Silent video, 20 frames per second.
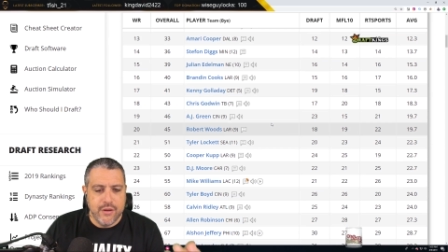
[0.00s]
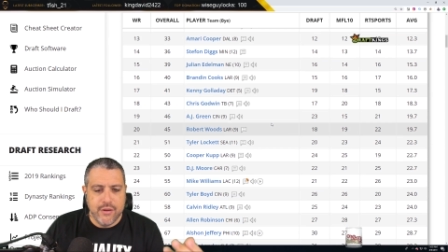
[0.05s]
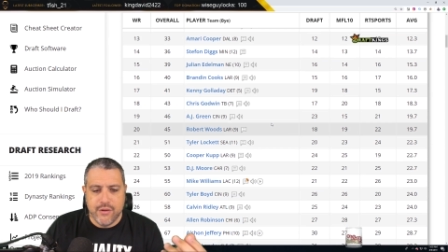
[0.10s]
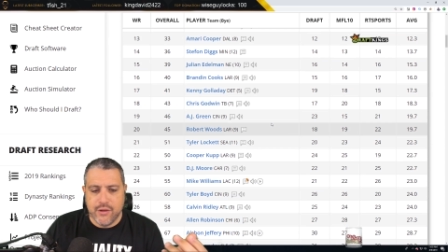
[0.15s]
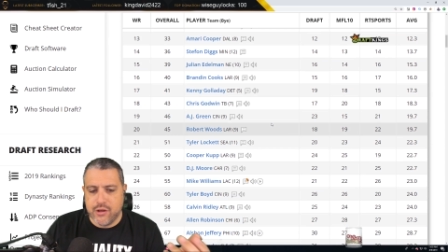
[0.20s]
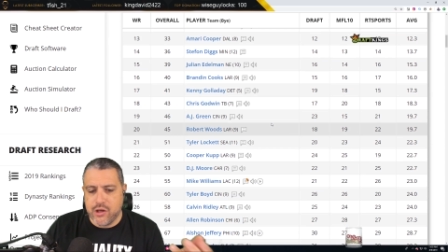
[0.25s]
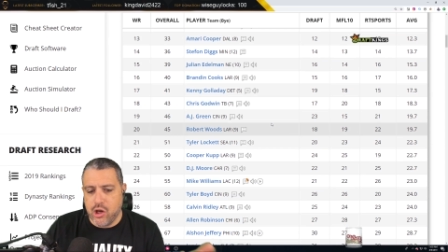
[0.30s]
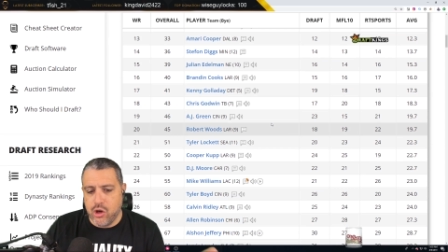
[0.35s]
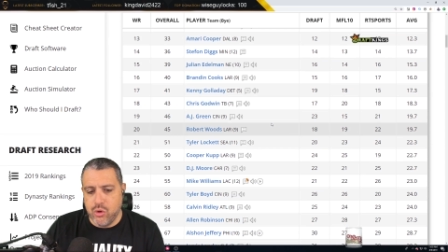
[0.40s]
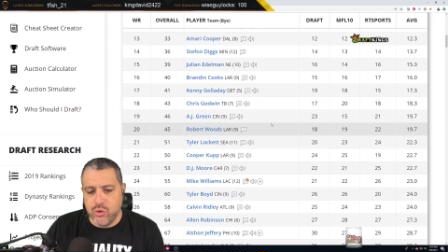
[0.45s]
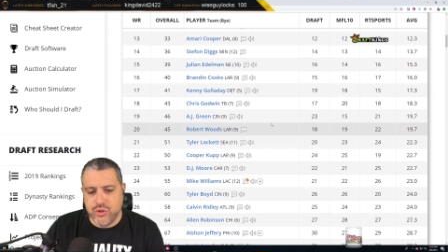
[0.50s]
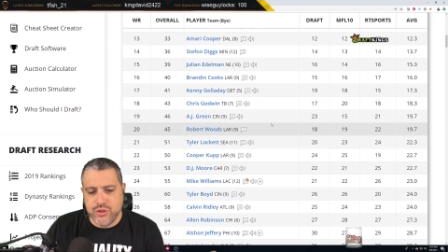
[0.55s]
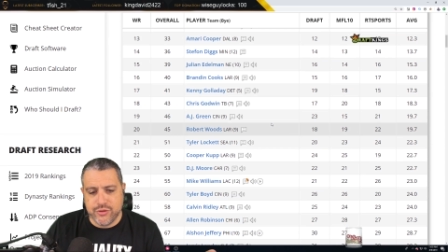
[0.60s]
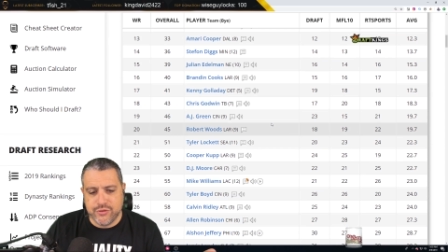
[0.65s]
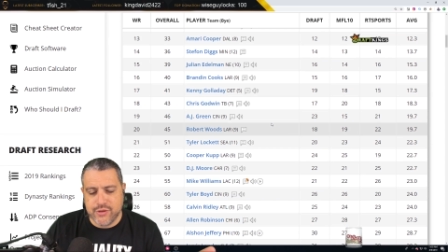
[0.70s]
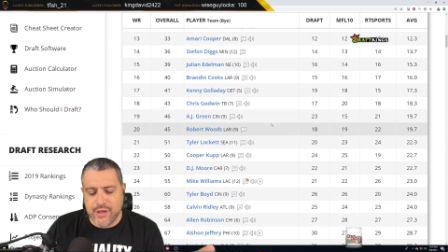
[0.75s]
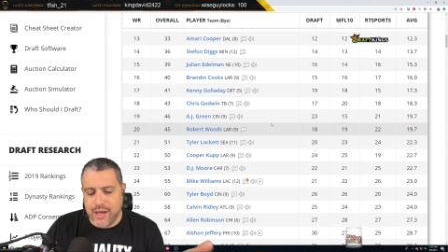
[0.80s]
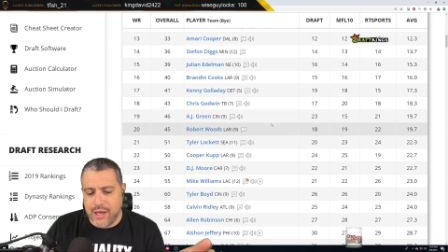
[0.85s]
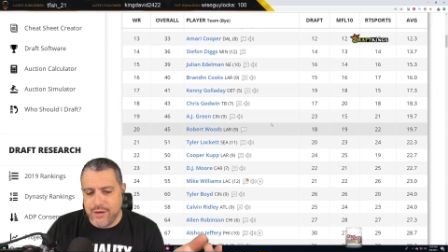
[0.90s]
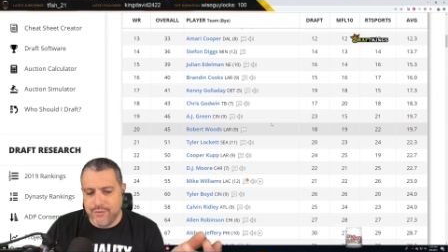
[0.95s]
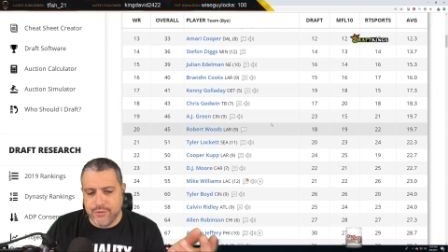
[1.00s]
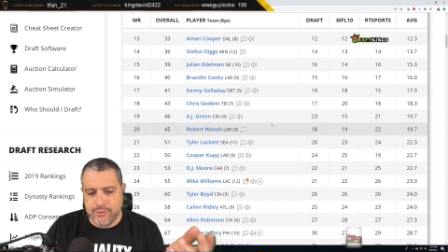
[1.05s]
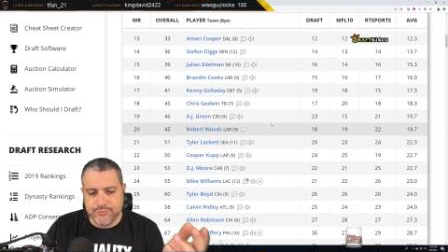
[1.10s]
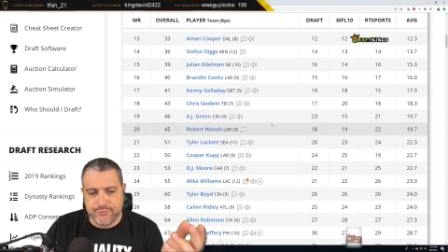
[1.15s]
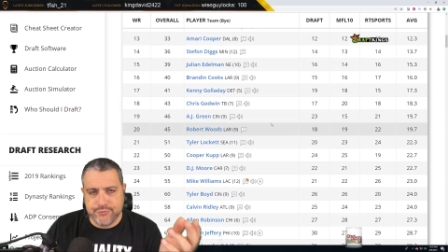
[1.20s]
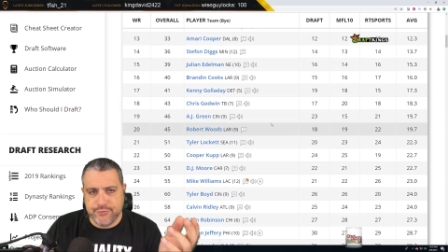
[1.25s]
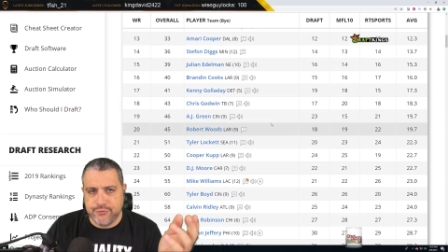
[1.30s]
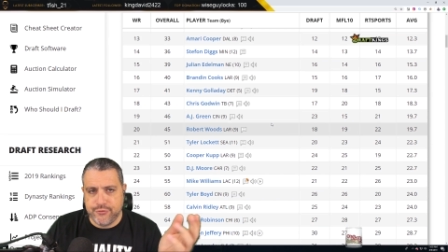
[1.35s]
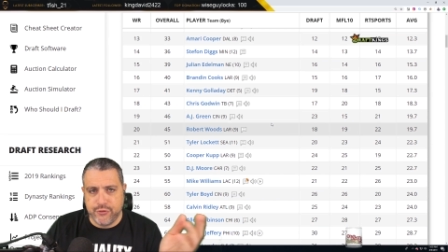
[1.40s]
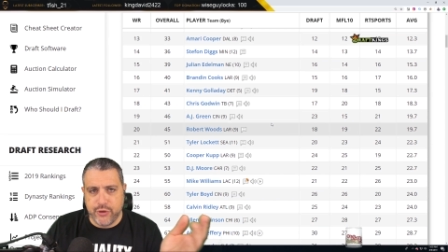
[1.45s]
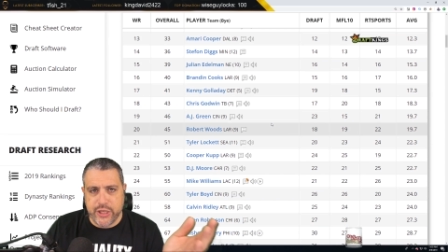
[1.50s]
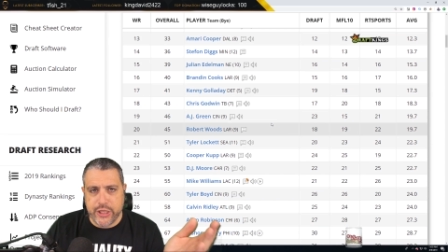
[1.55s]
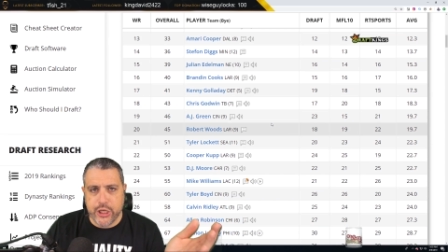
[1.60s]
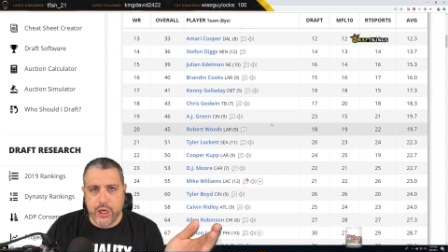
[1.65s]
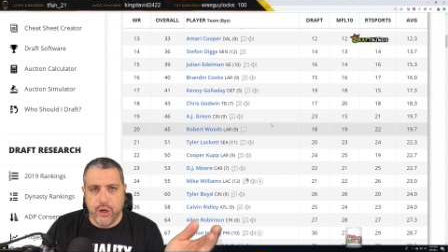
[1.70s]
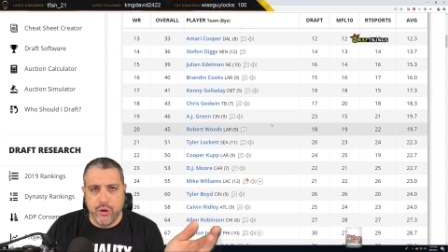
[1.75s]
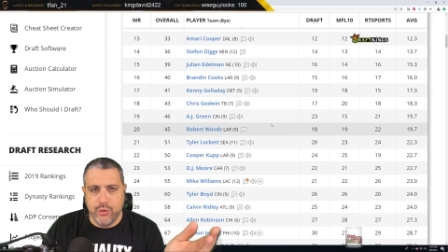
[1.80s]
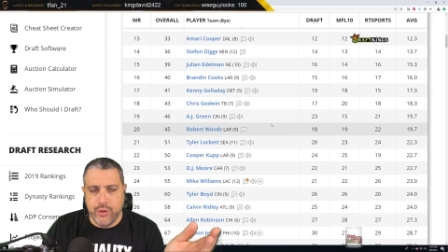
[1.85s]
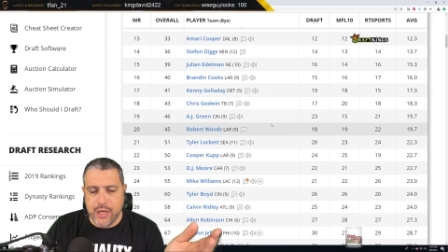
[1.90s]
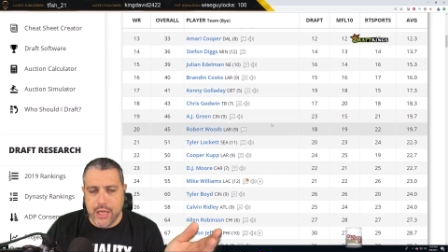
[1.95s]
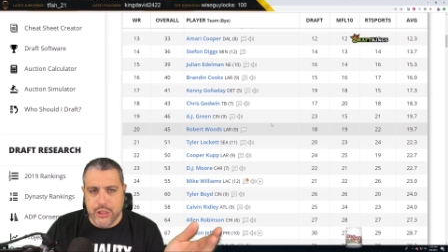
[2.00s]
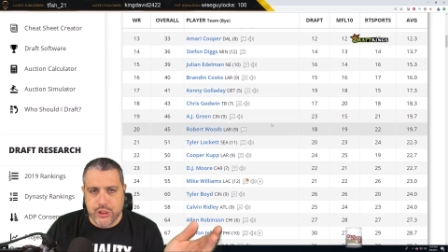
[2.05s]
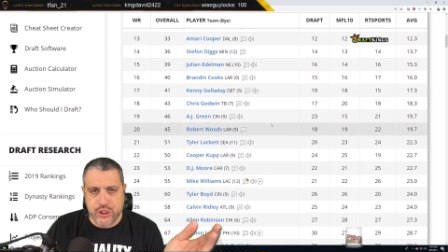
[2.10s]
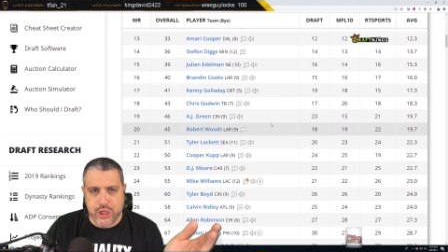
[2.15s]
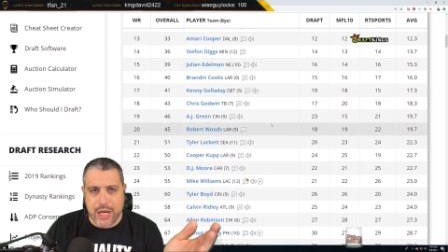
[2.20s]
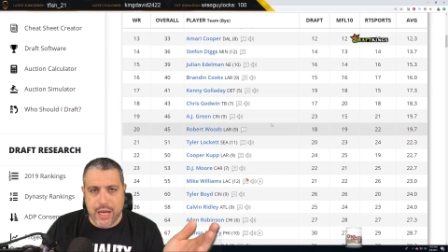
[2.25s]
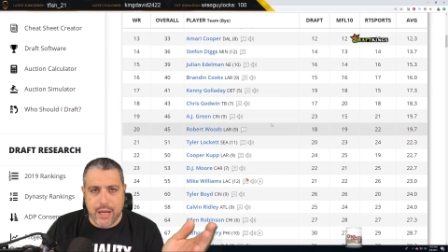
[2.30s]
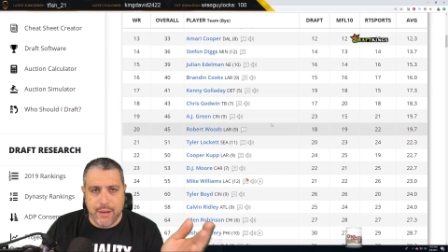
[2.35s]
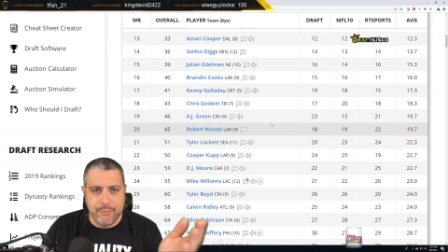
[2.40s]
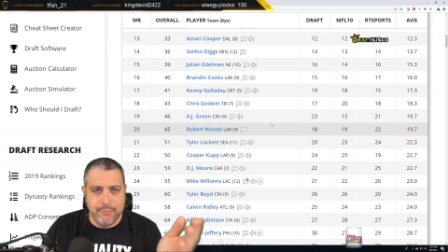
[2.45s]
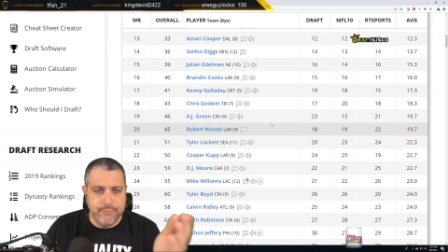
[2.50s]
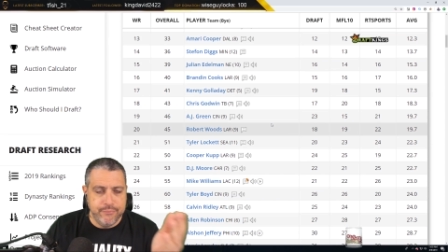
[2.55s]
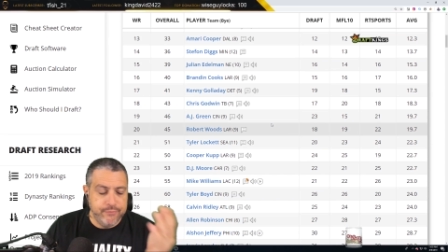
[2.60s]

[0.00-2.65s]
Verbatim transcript: The coach is kind of a freako nut job.